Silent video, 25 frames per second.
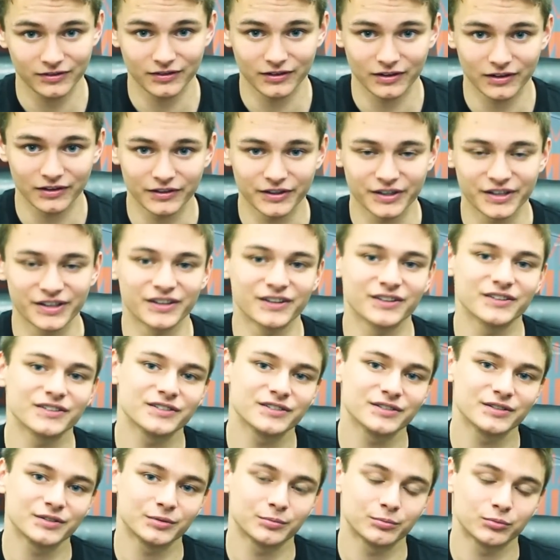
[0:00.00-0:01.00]
Elite,
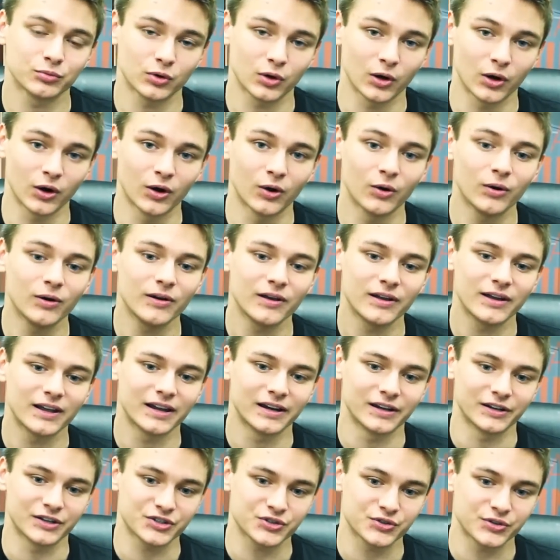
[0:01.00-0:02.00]
Pro,
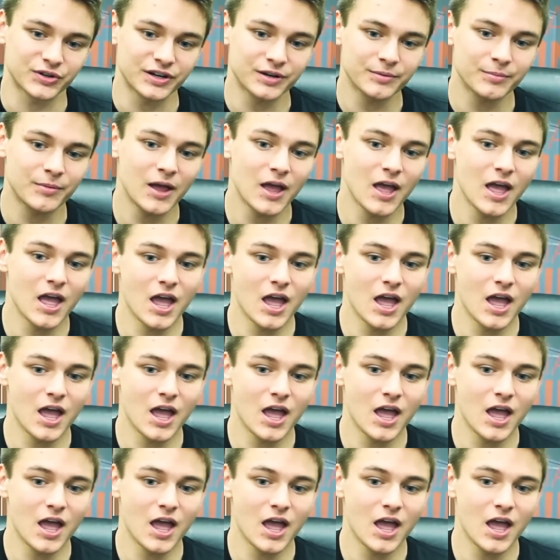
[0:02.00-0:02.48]
and Extreme.